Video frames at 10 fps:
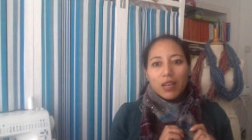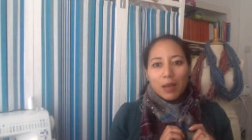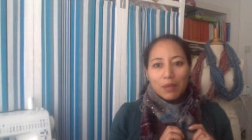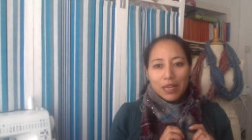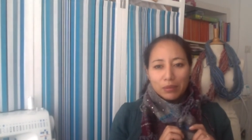
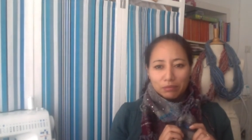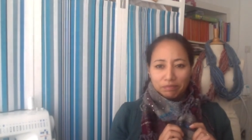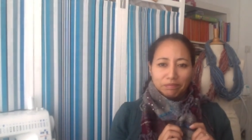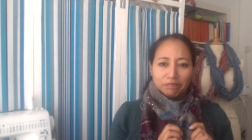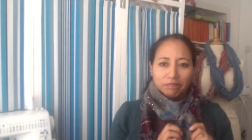I'm like,
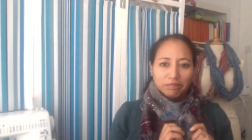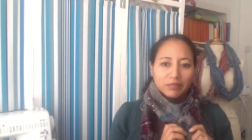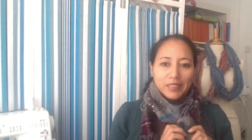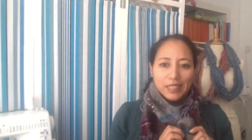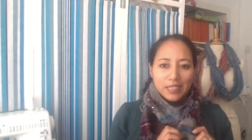
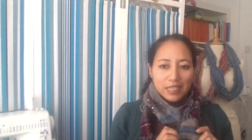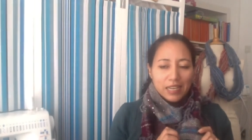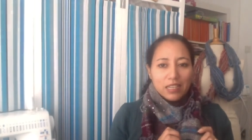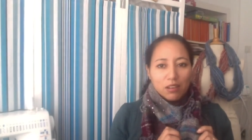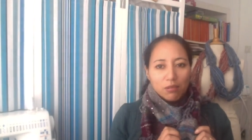is it
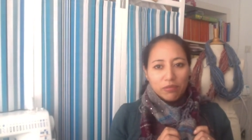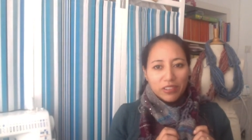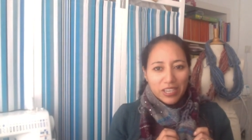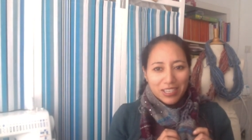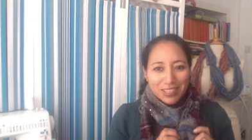that
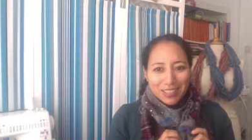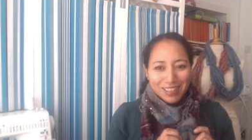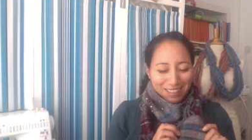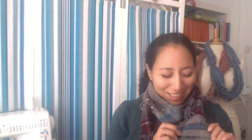obvious?